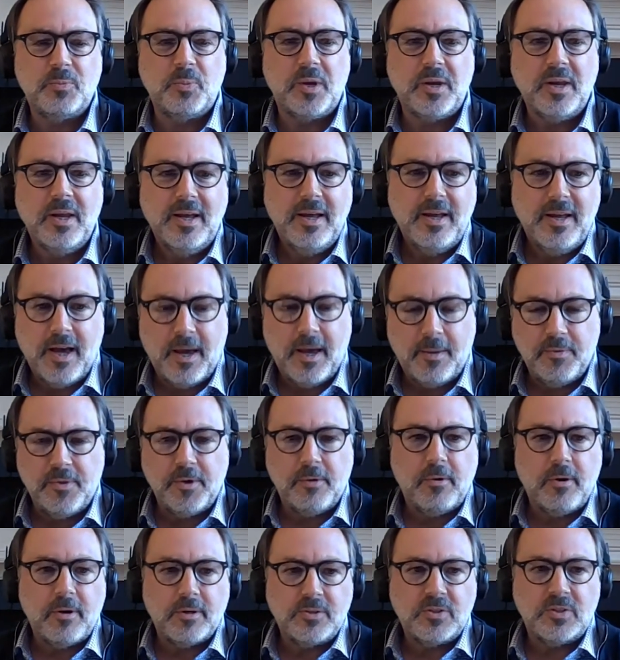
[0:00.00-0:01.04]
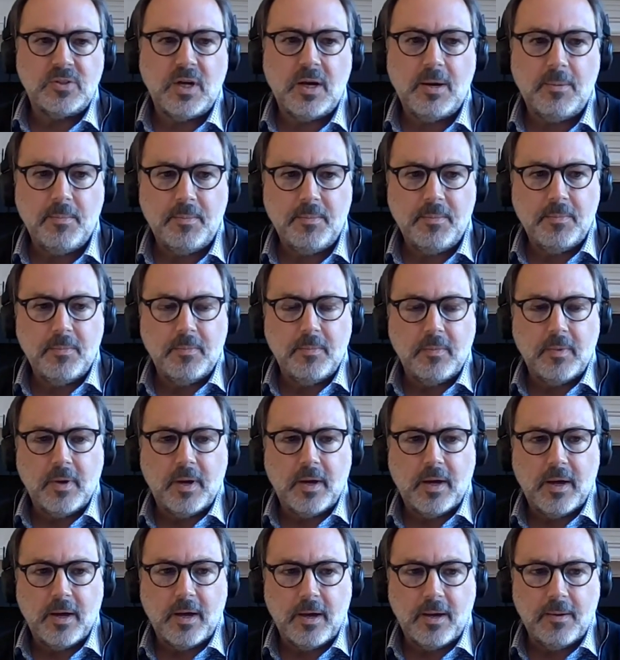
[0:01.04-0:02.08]
But uh, there are some
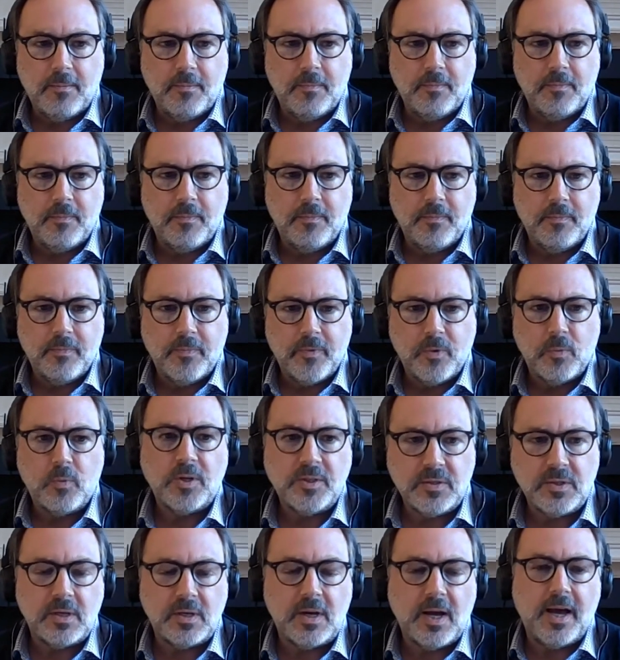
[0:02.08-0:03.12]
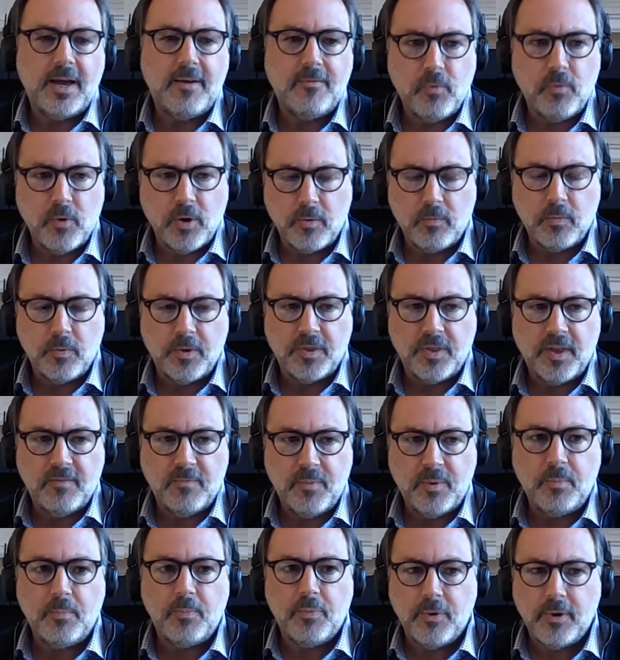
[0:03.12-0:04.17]
um, the ones that I've worked with. I've
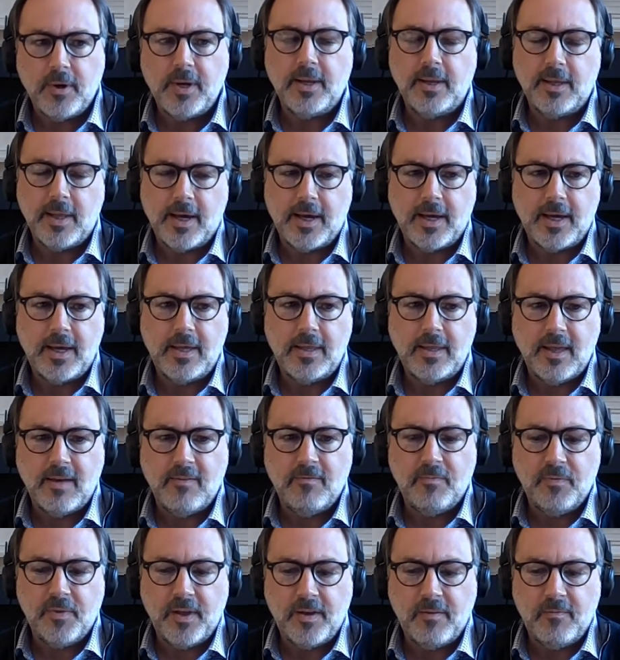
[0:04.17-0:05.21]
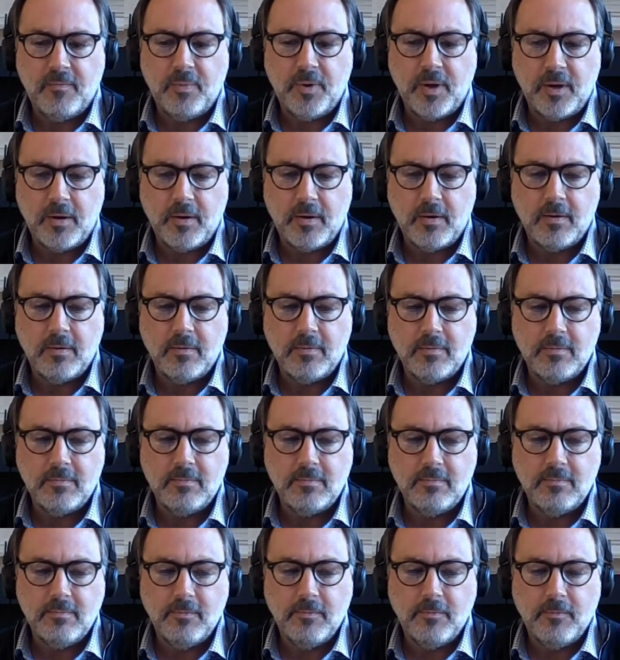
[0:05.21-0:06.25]
been pretty lucky. They've they've been
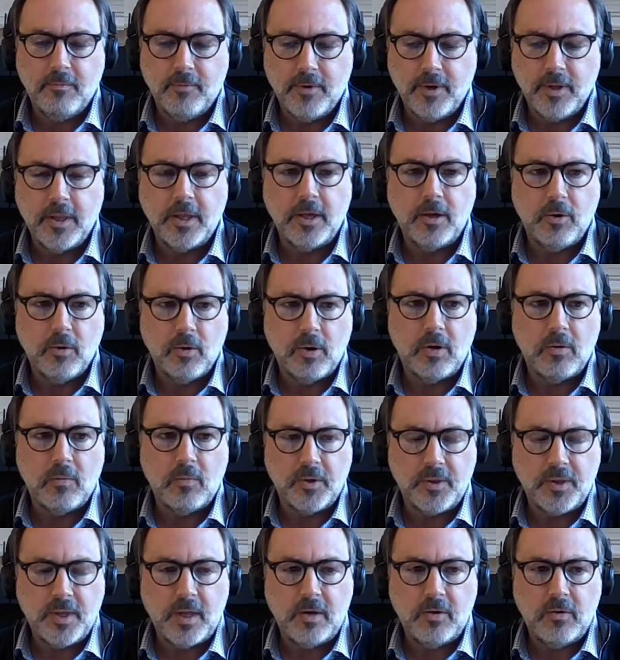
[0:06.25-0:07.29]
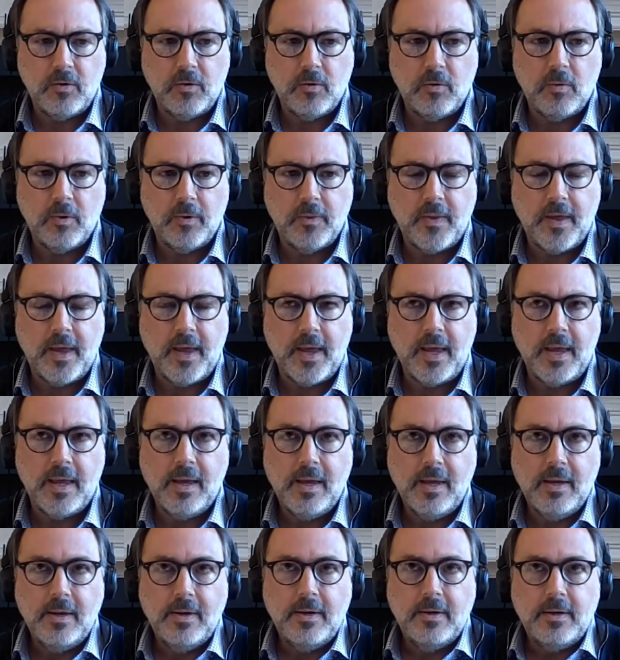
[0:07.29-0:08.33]
really good at what they do, and they
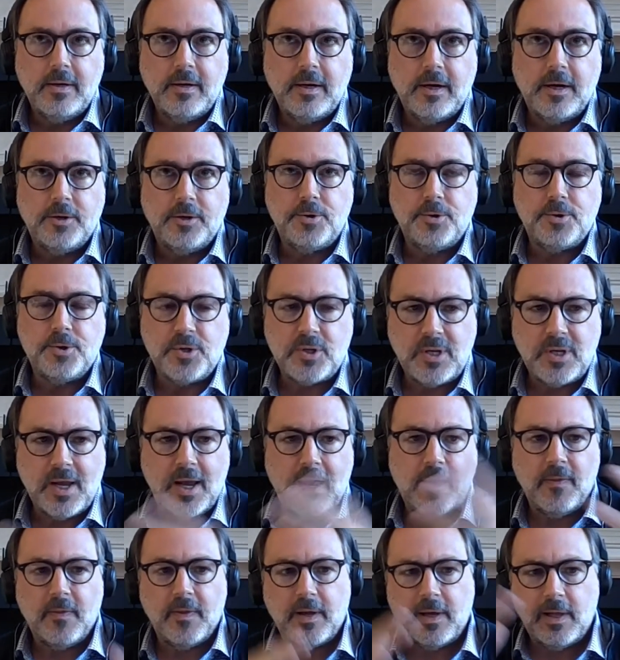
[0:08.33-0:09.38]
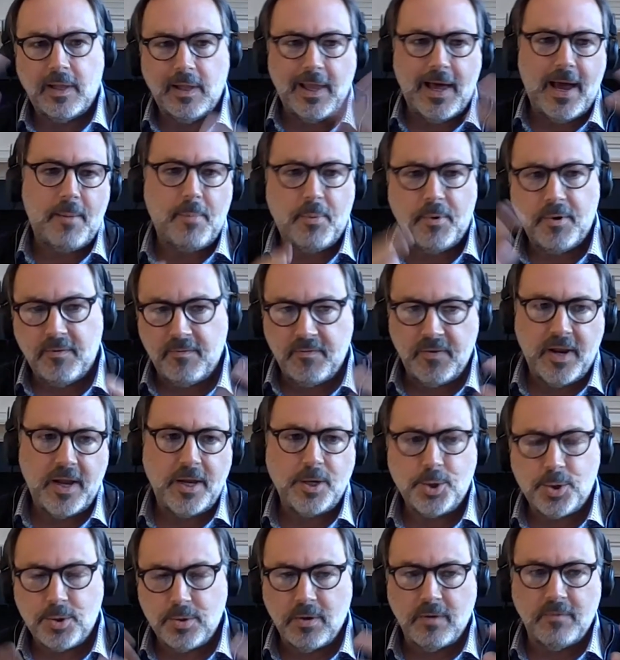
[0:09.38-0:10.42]
understand the collaborative
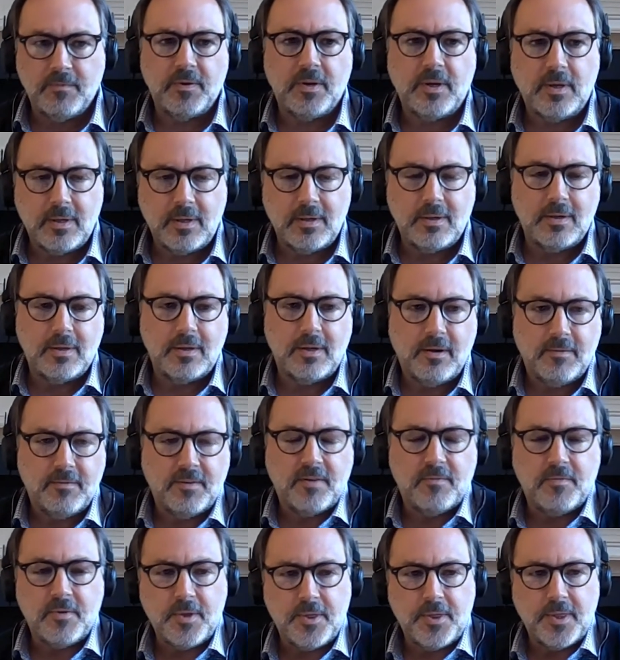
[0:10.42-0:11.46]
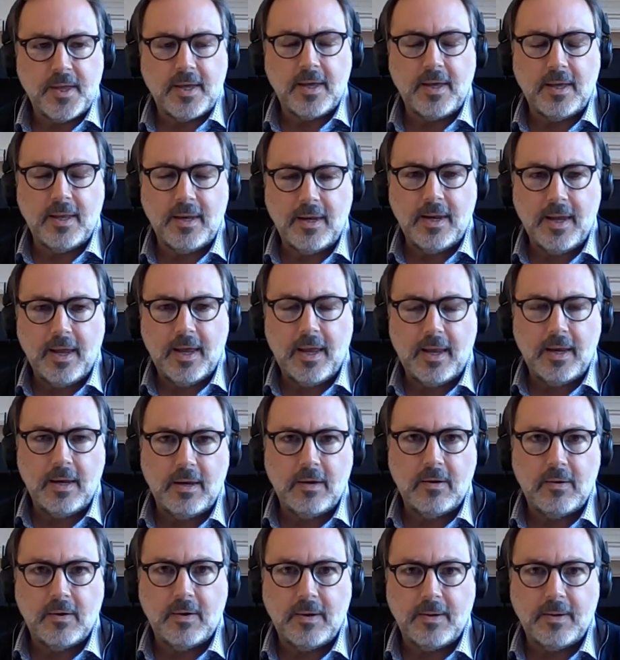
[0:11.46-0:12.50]
nature of it of everything, and and